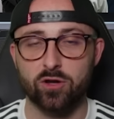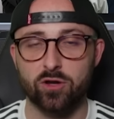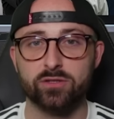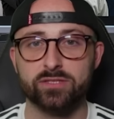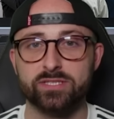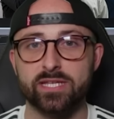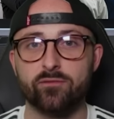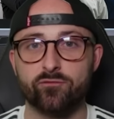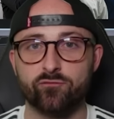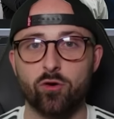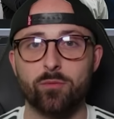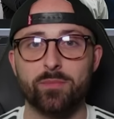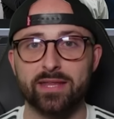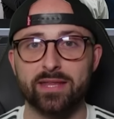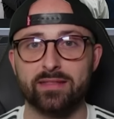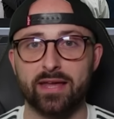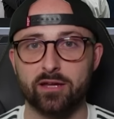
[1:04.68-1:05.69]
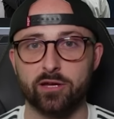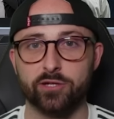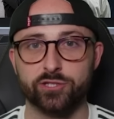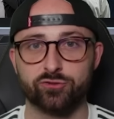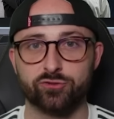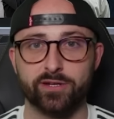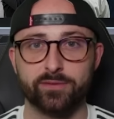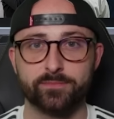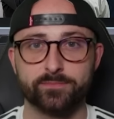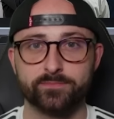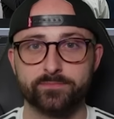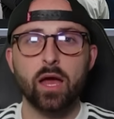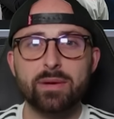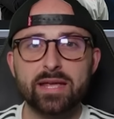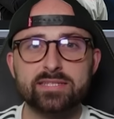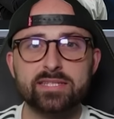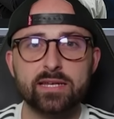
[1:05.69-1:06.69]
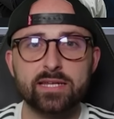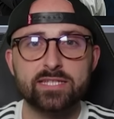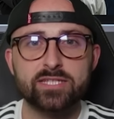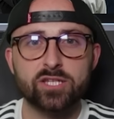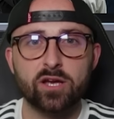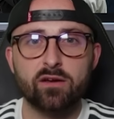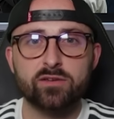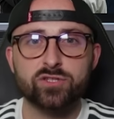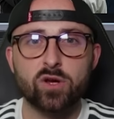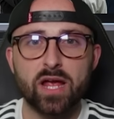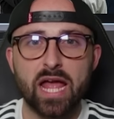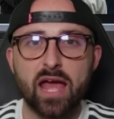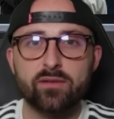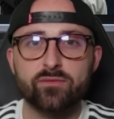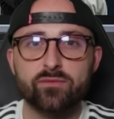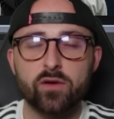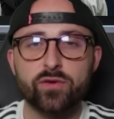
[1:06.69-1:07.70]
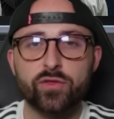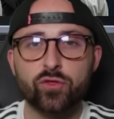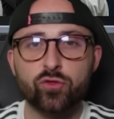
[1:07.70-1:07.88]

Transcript: the content from in that country. Amazingly, Surfshark have over